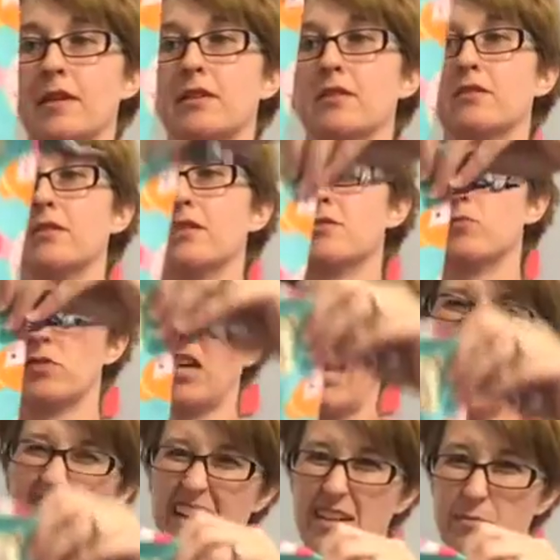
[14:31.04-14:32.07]
my little, this was
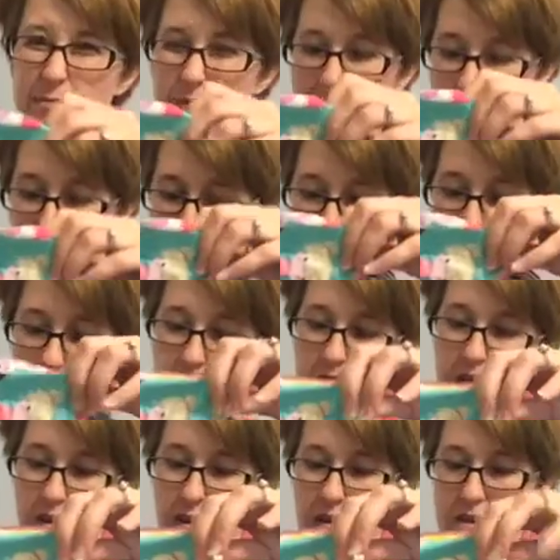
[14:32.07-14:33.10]
kind of like sweater
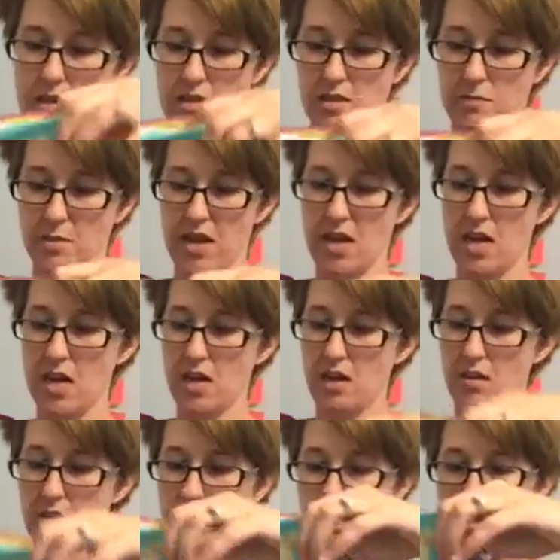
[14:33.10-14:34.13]
size
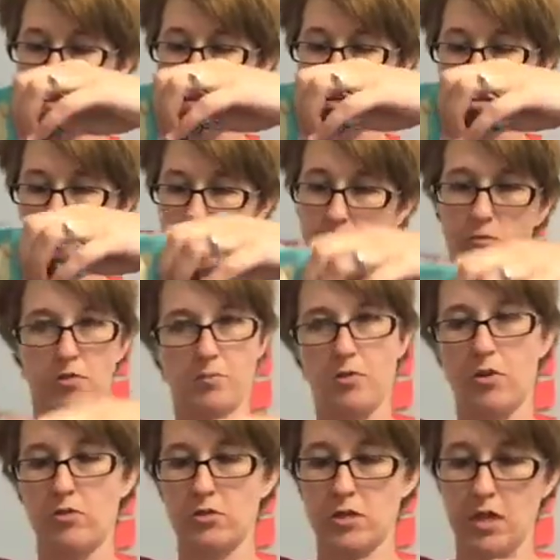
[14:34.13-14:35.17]
bag, it was a
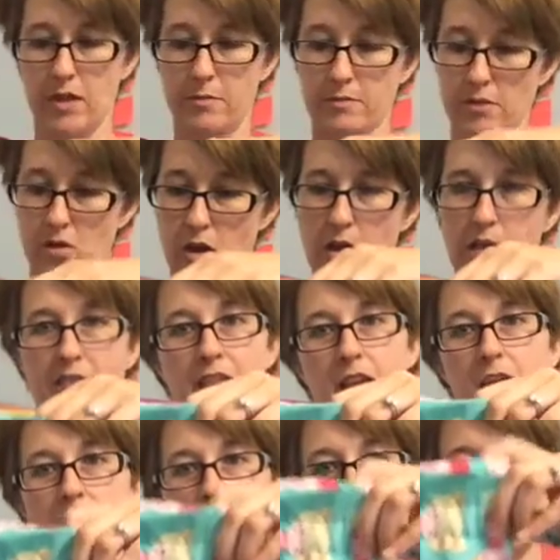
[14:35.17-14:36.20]
prototype, so I
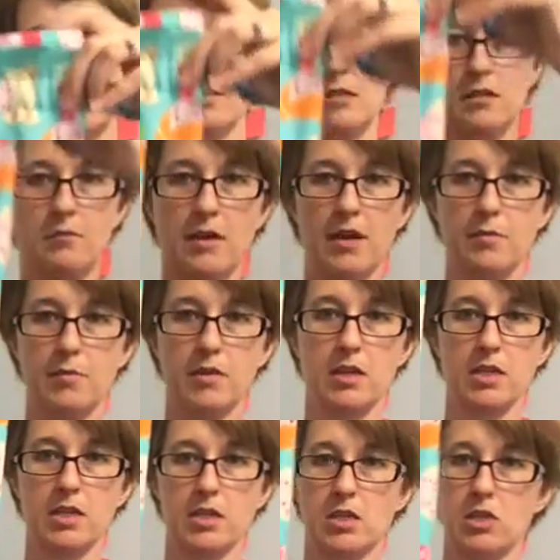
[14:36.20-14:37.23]
think it's, in my
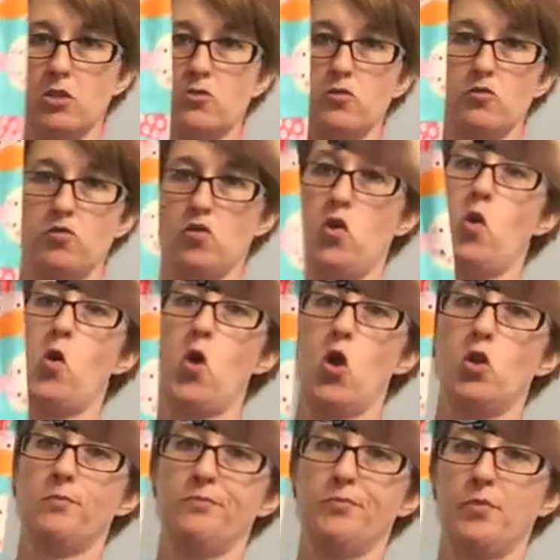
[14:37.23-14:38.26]
opinion, it's a little too
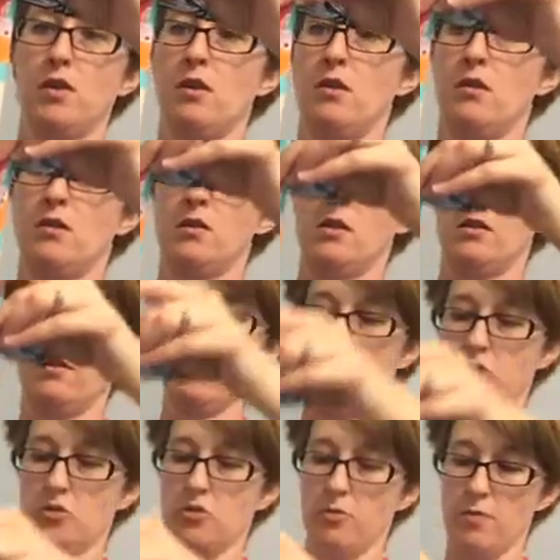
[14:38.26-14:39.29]
tall. Uh, I
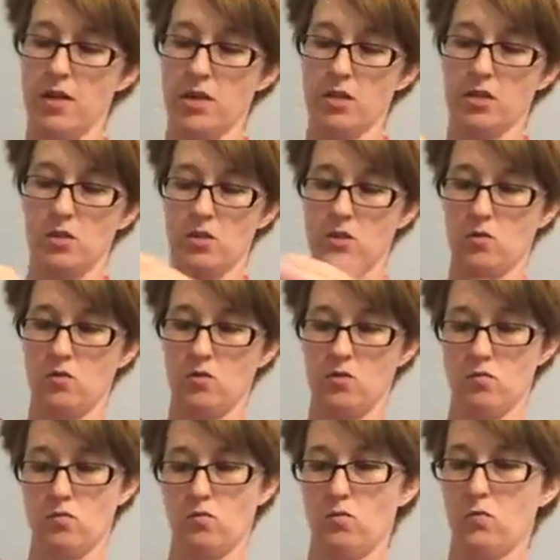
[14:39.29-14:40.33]
should have made it
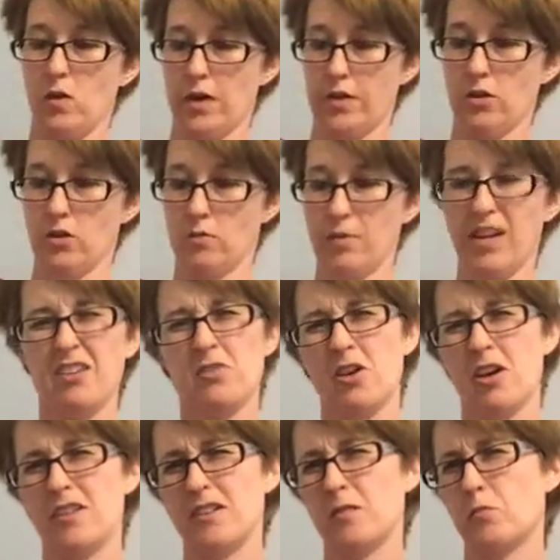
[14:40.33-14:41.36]
wider, but I don't know
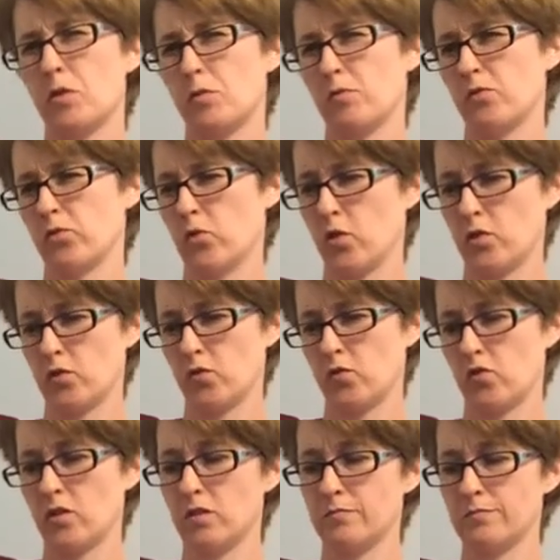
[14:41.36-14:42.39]
how that'd work with
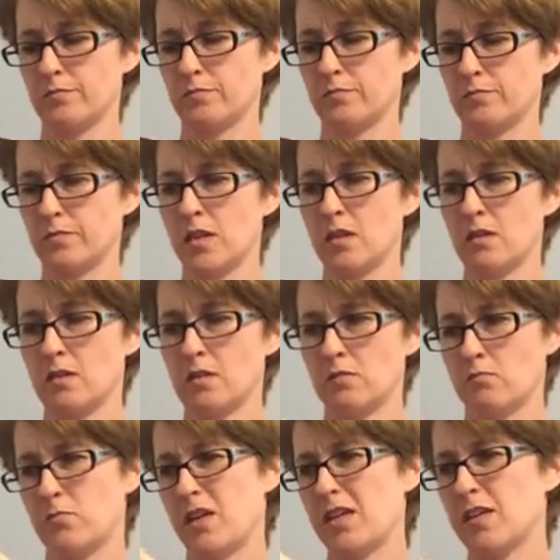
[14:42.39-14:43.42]
drawstring.
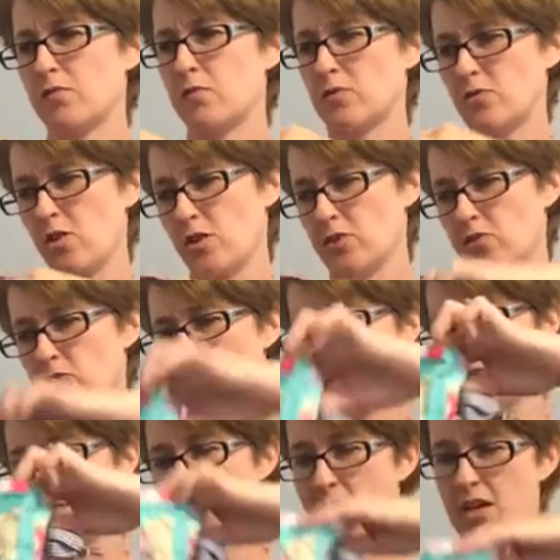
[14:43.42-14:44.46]
But I guess for drawstring
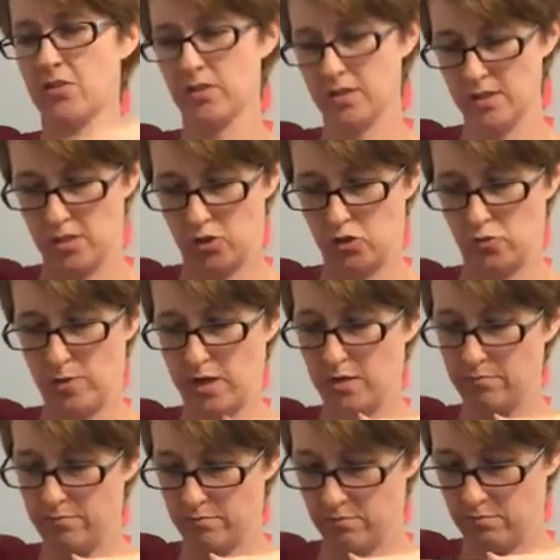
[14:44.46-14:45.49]
style, it's not too bad.